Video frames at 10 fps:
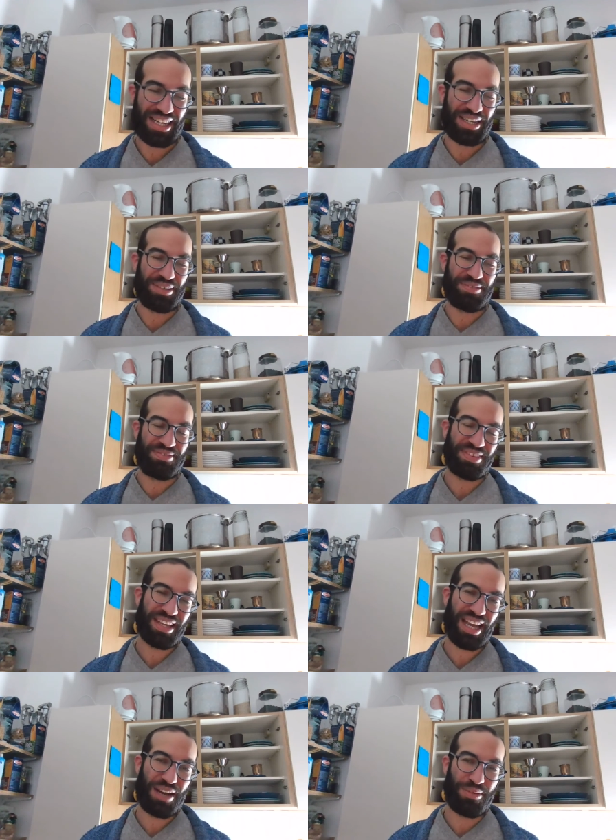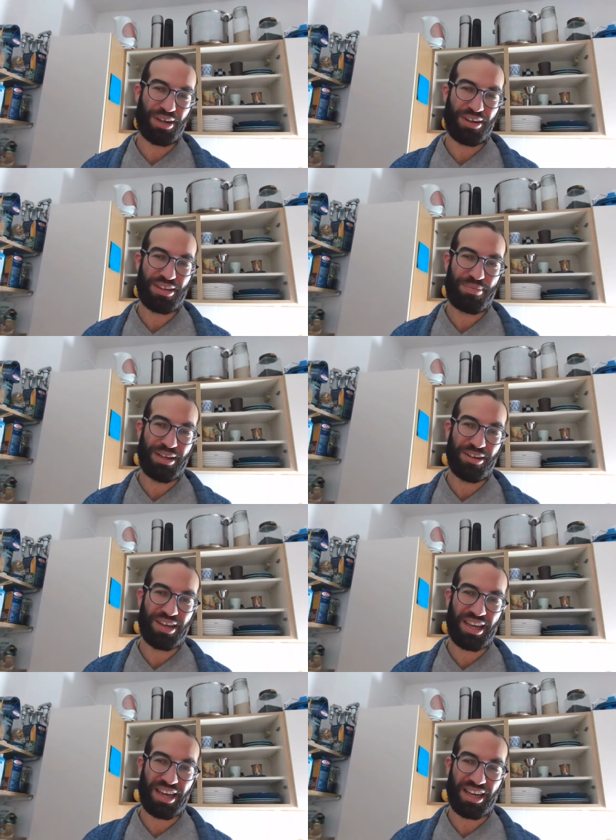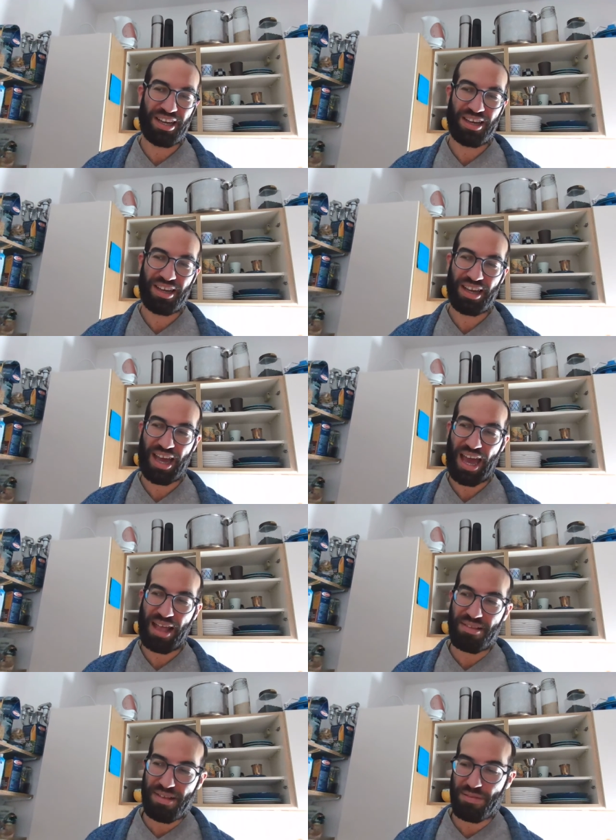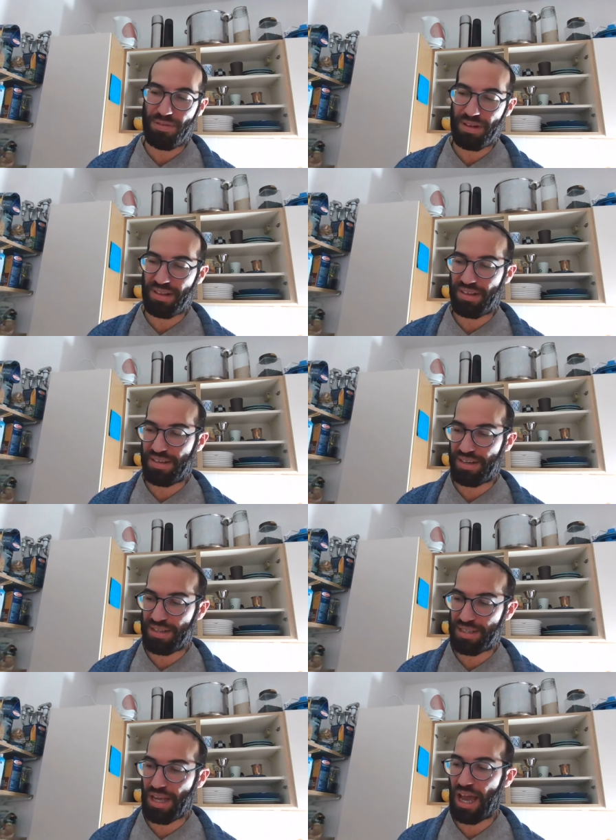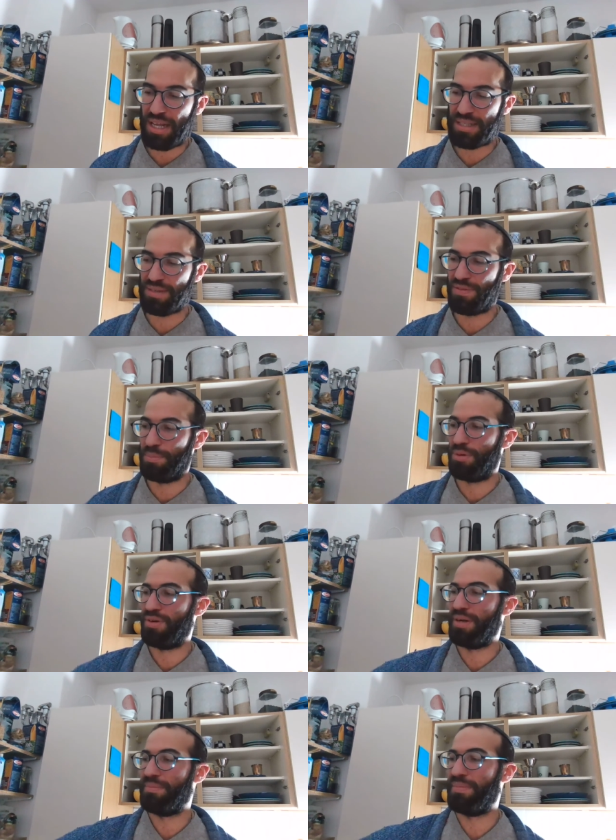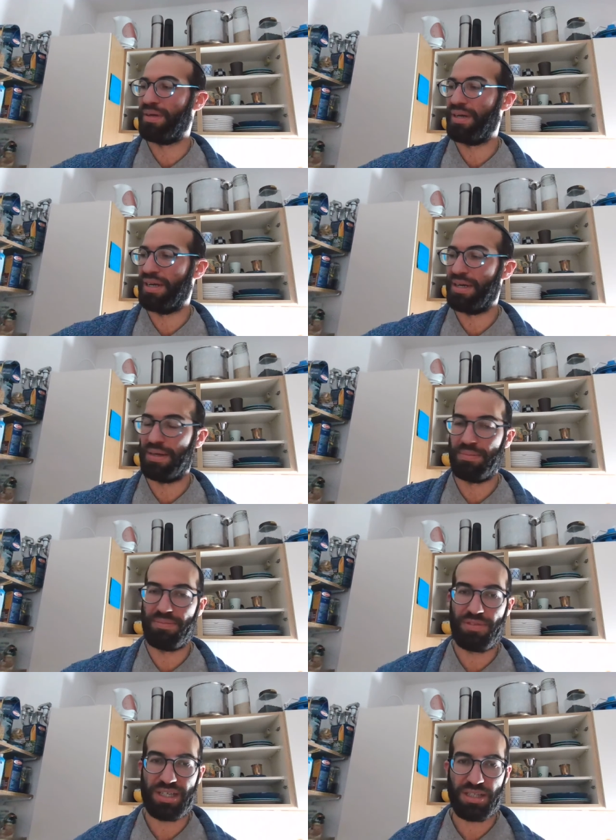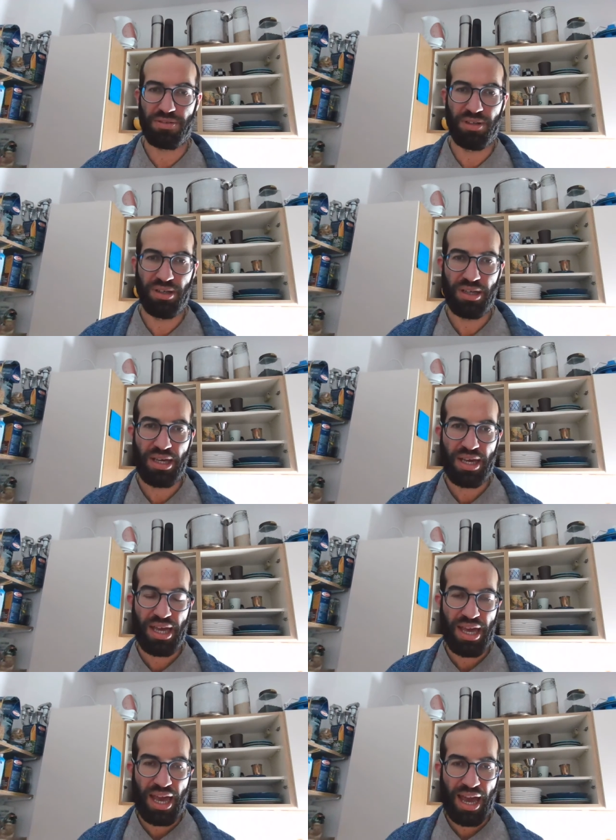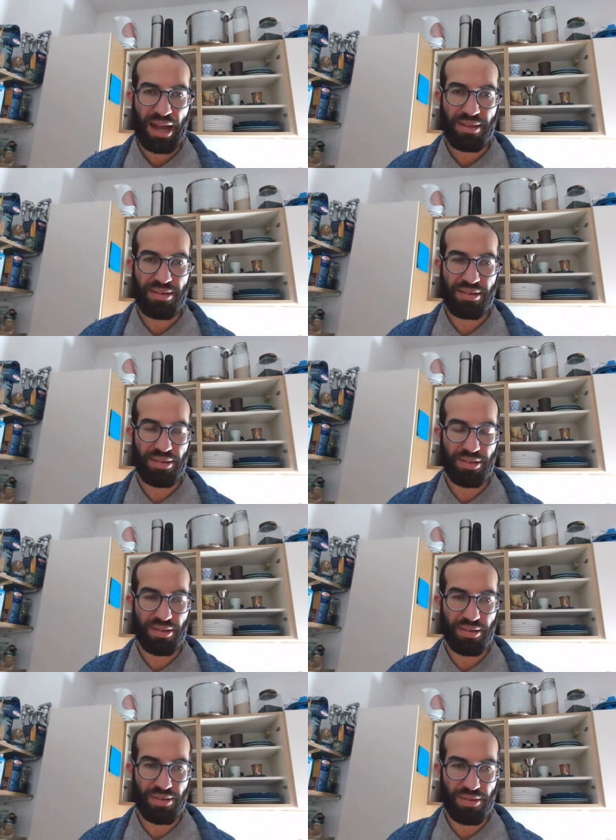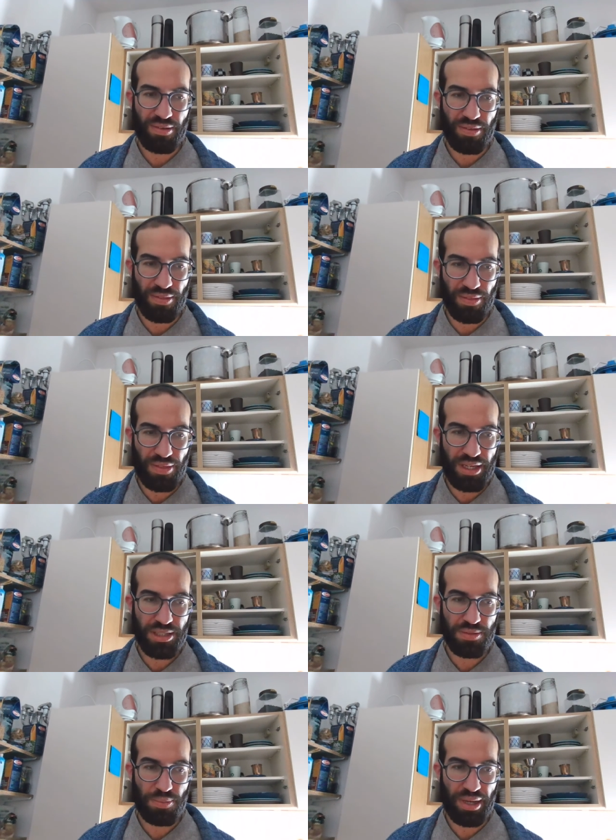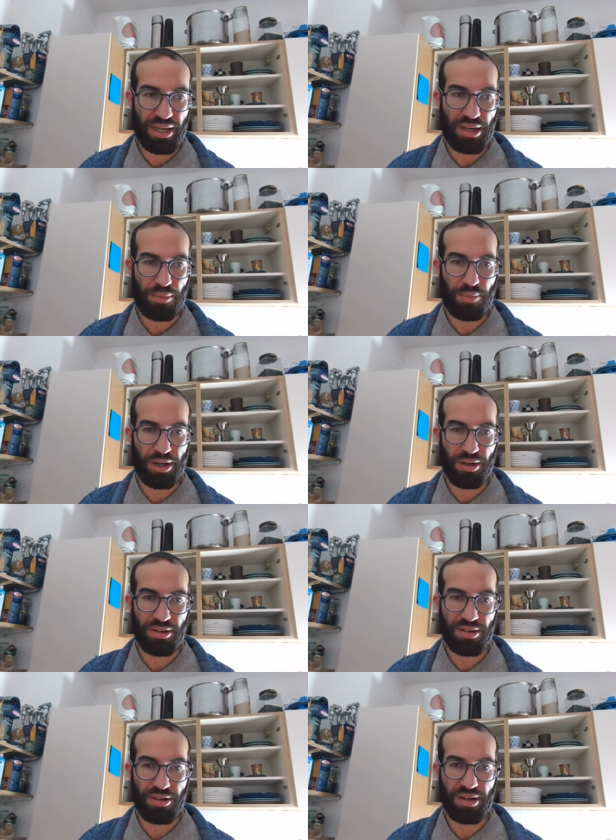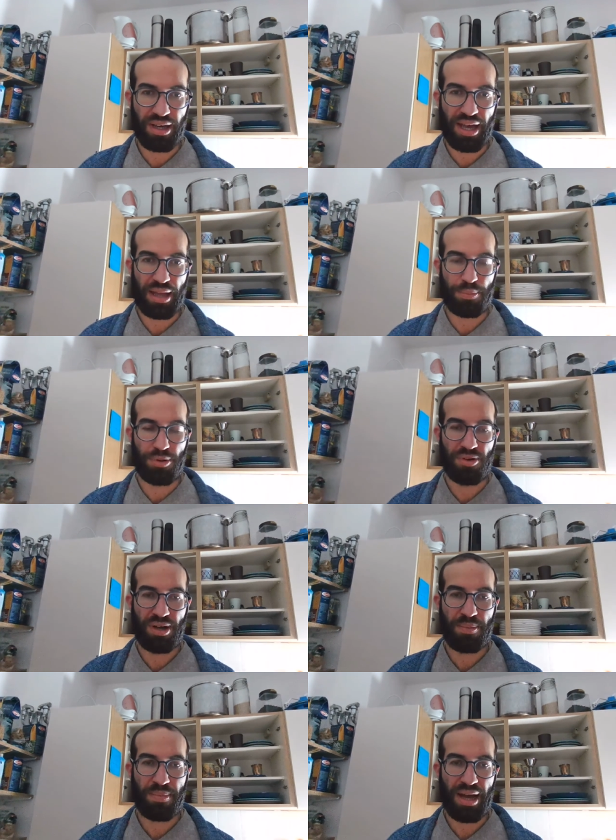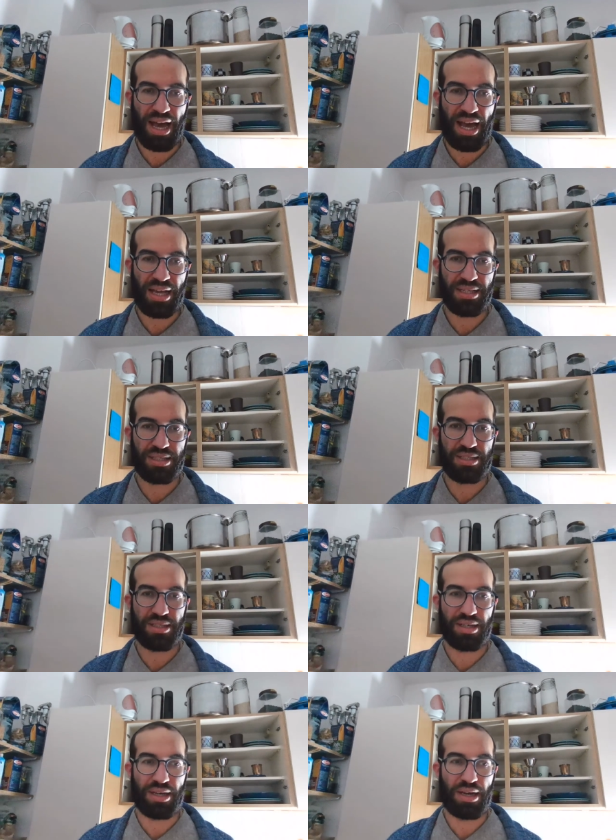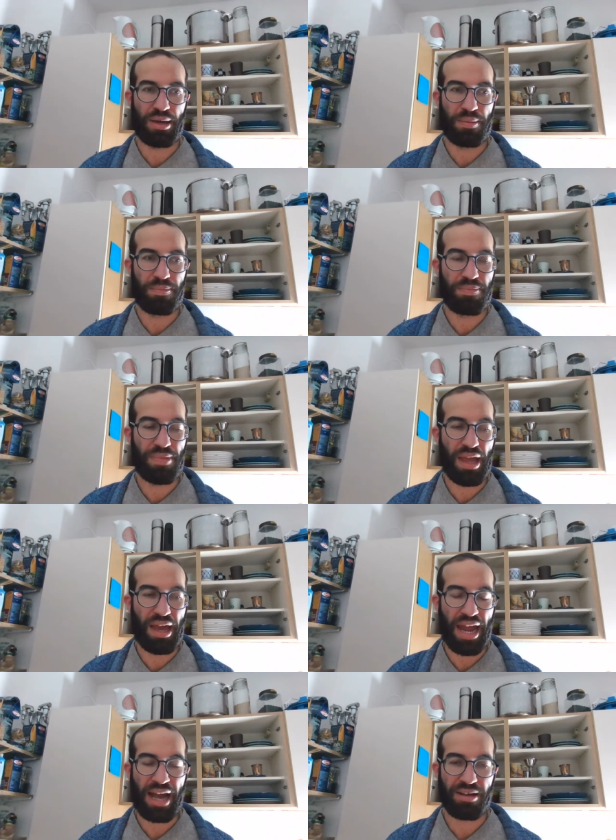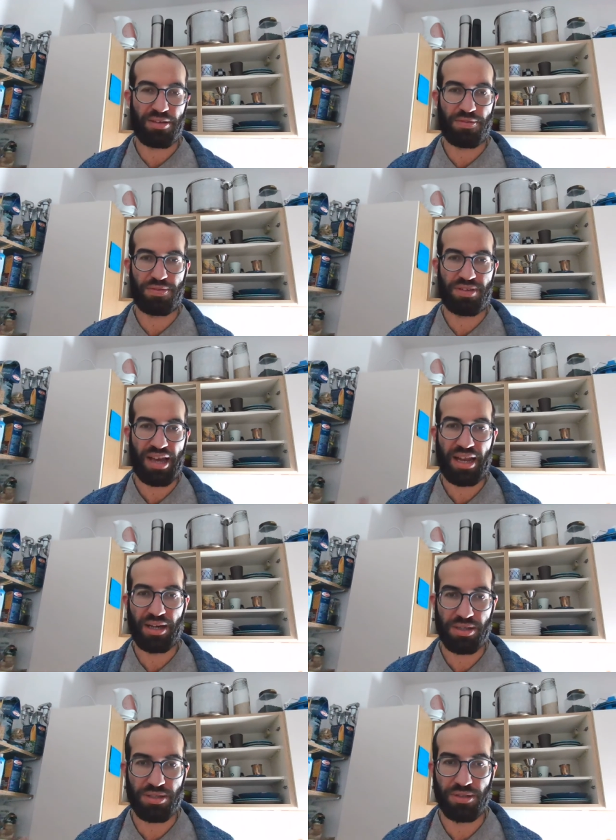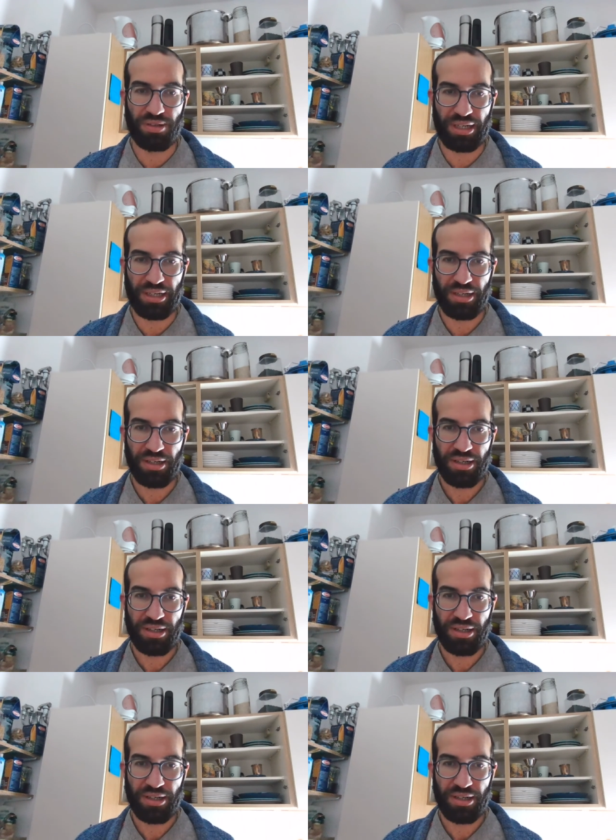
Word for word: Um, and we're going to be looking at different sides of the Purim um, festival. And this week uh, we're going to look at Purim as uh, an act of telling a story.